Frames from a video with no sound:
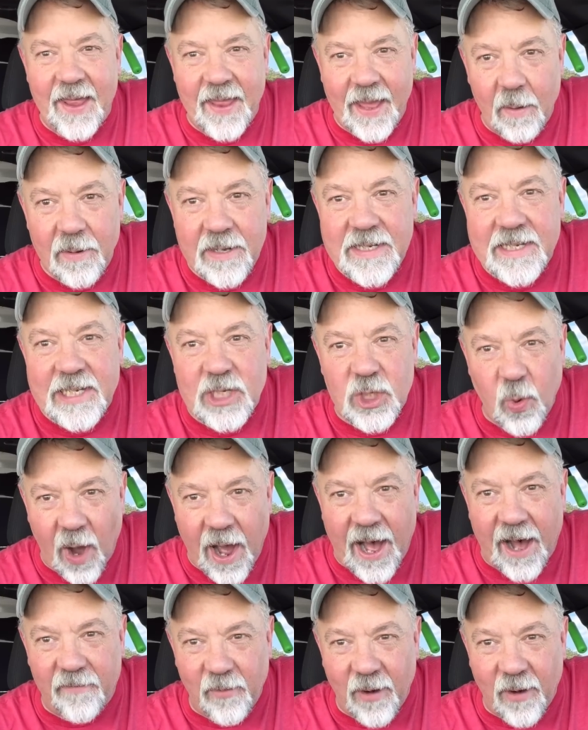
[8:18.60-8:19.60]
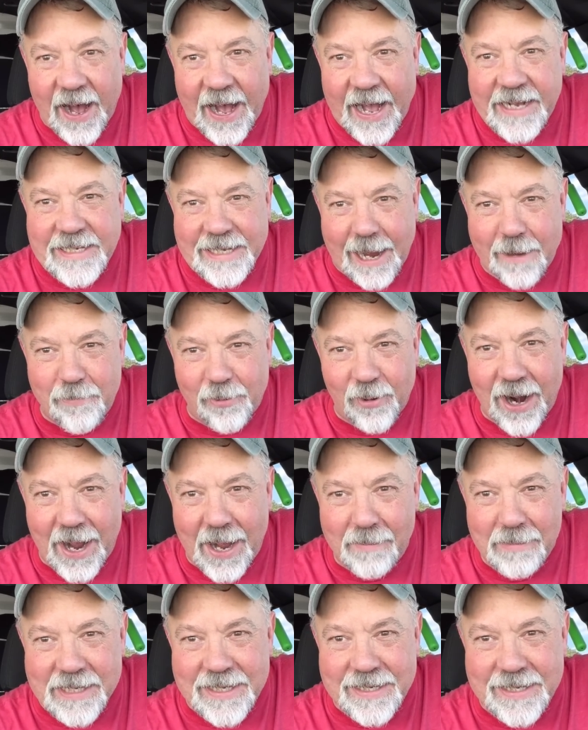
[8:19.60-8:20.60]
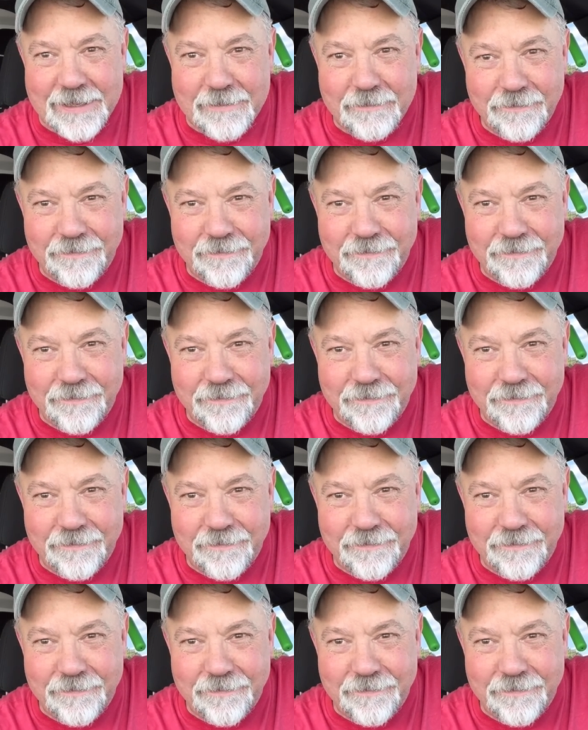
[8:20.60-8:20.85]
that was twelve watts, I promise.